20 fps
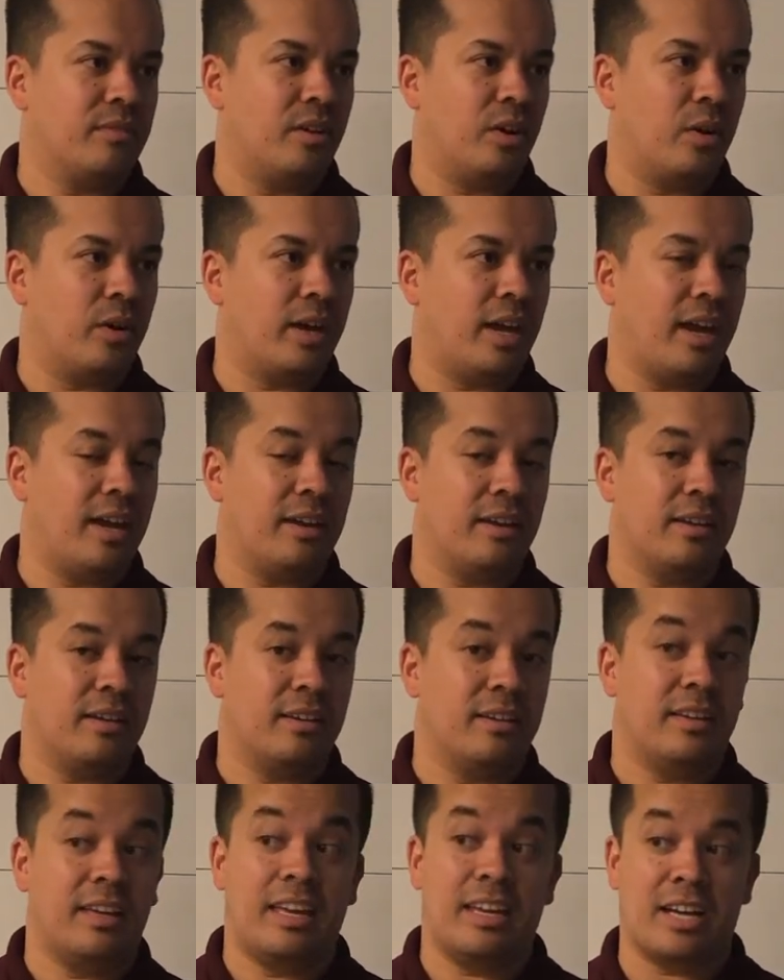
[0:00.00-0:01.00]
Okay?
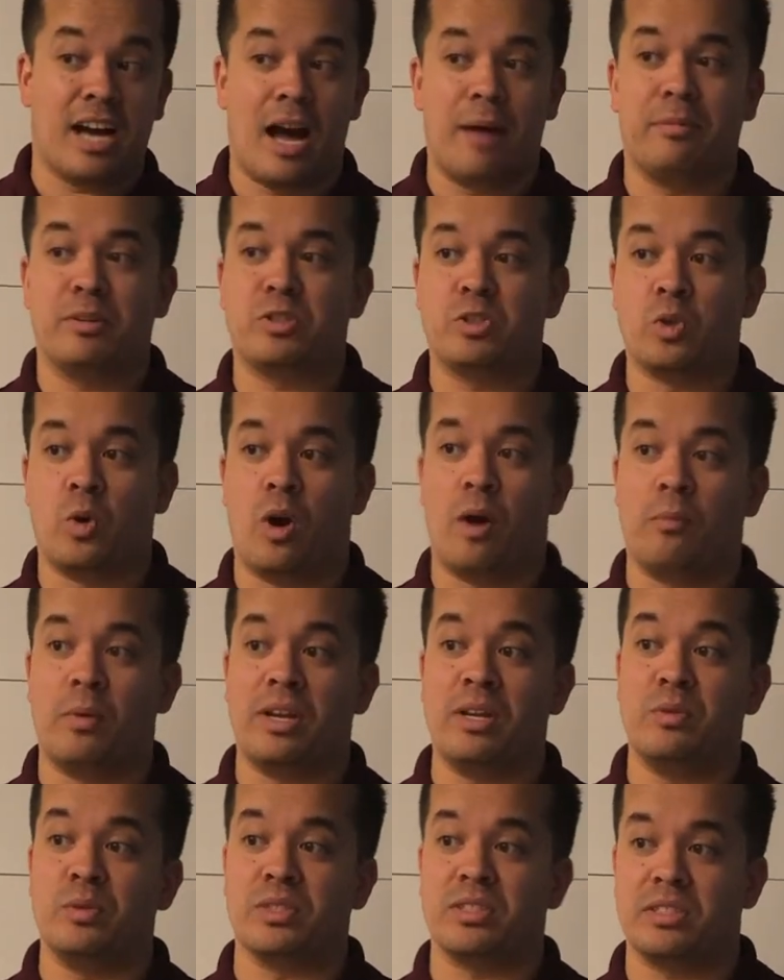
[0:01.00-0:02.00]
He calmed the storm when
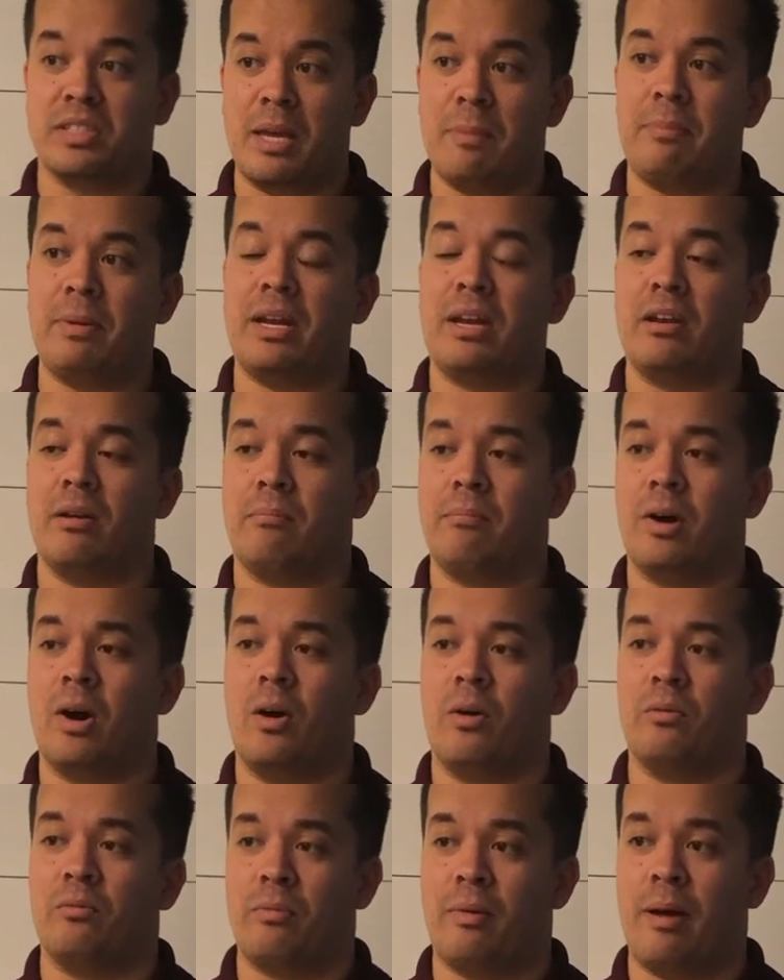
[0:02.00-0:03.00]
he was sleeping in the
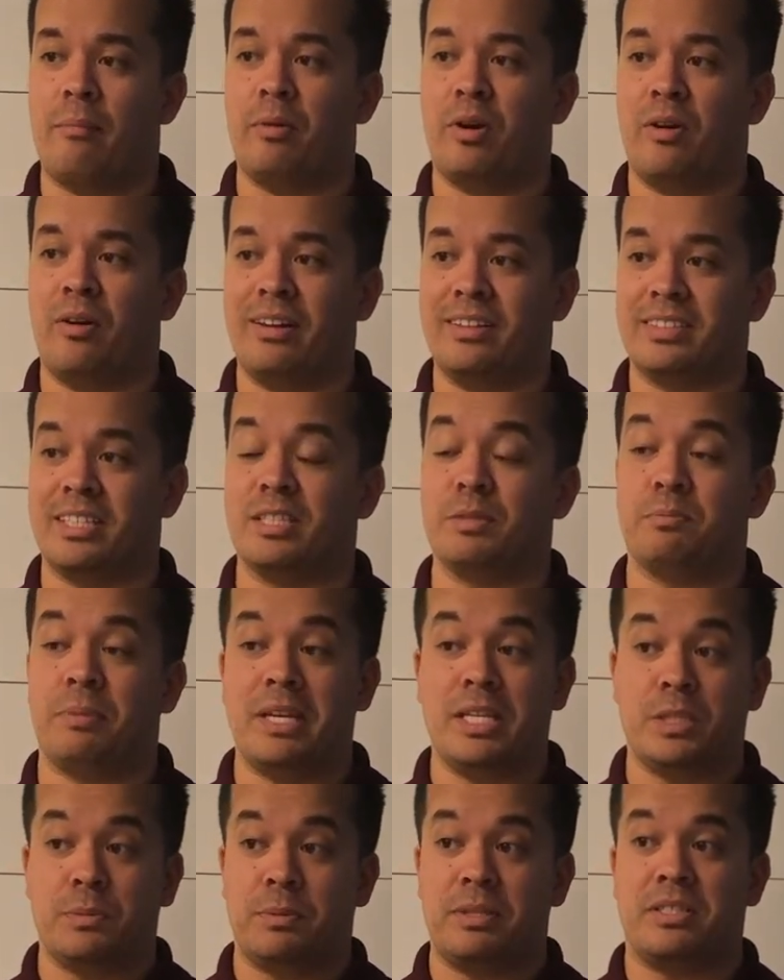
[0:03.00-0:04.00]
boat, remember? And he says,
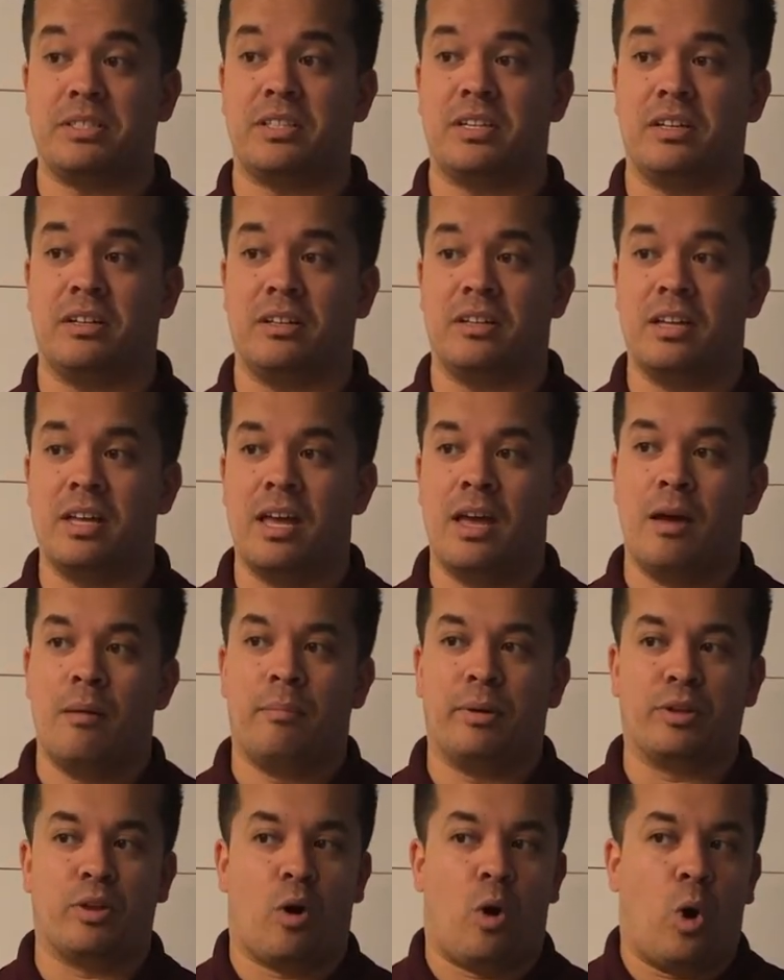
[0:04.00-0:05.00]
Peace be still.
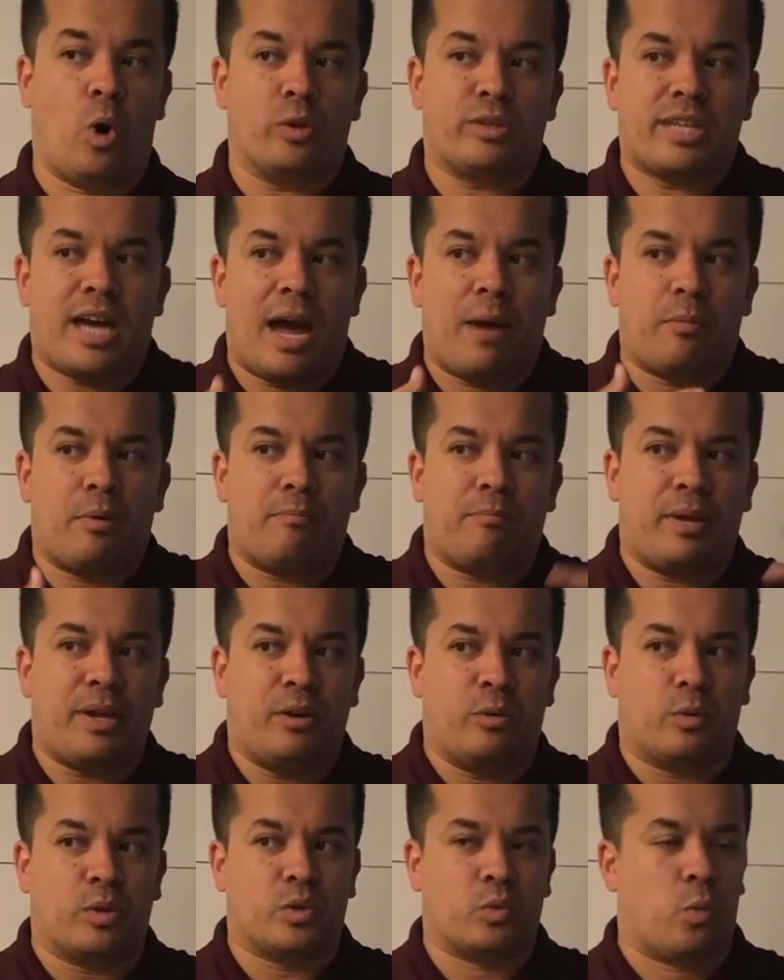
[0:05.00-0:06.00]
But the whole time when
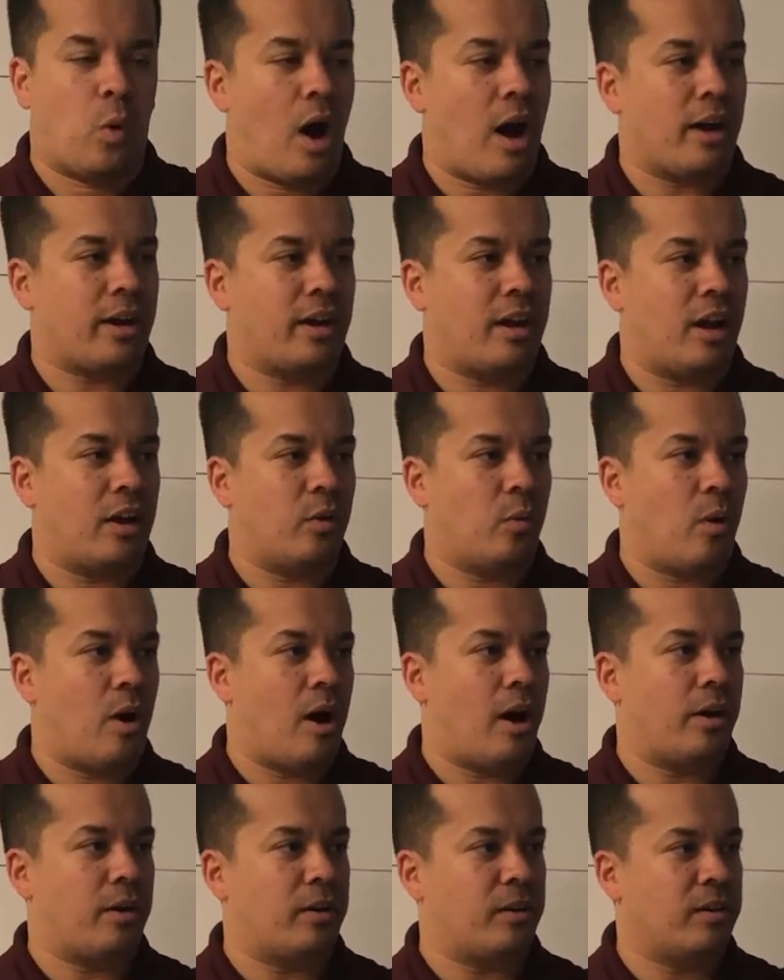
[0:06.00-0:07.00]
Peter was walking on the
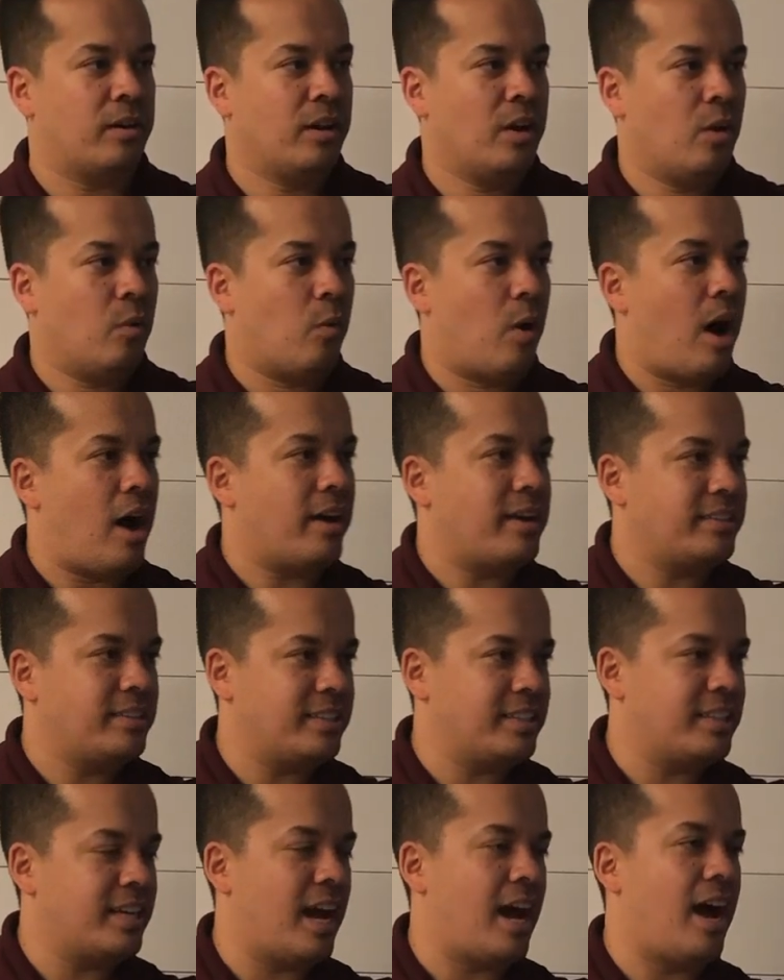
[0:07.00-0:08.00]
water, walking to
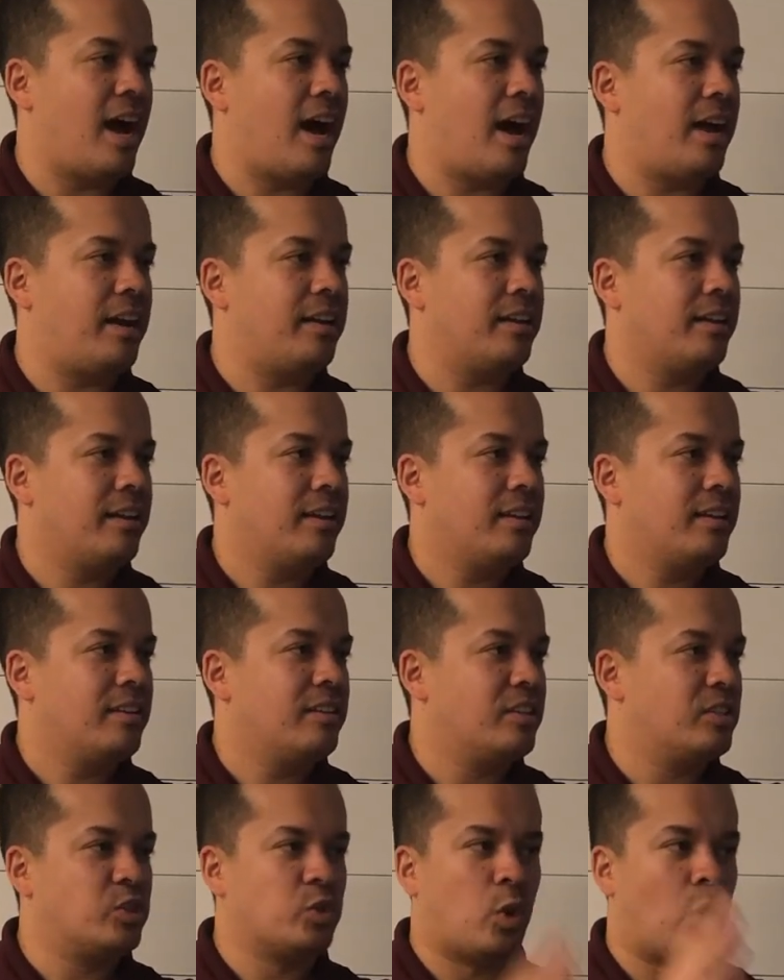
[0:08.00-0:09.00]
God, the
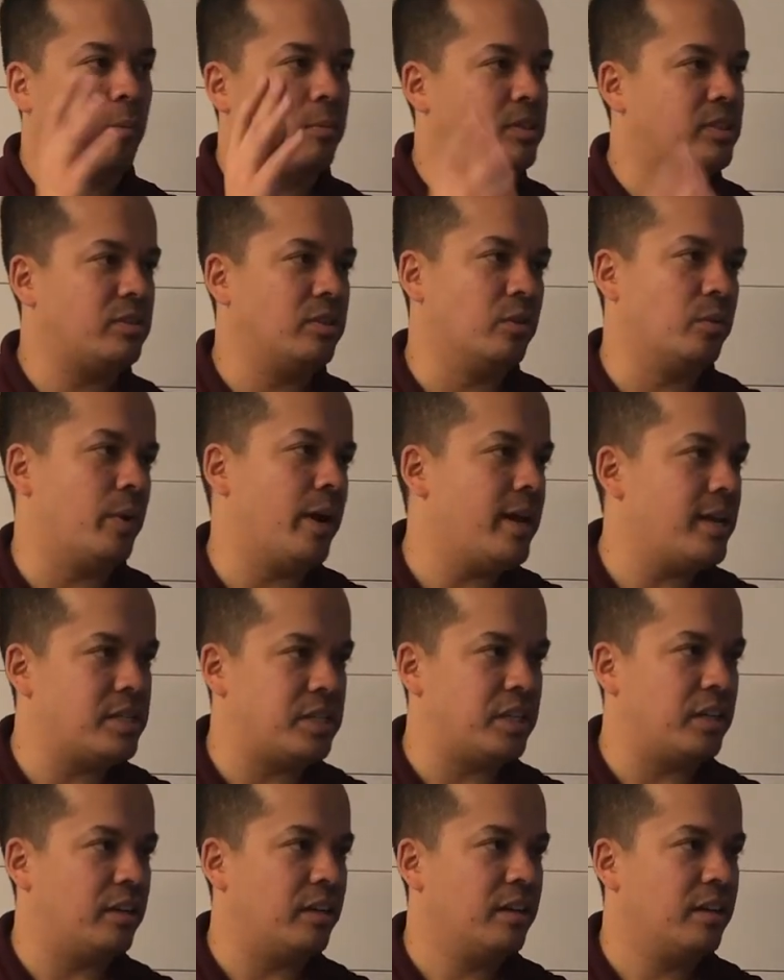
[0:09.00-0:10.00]
storm was still raging.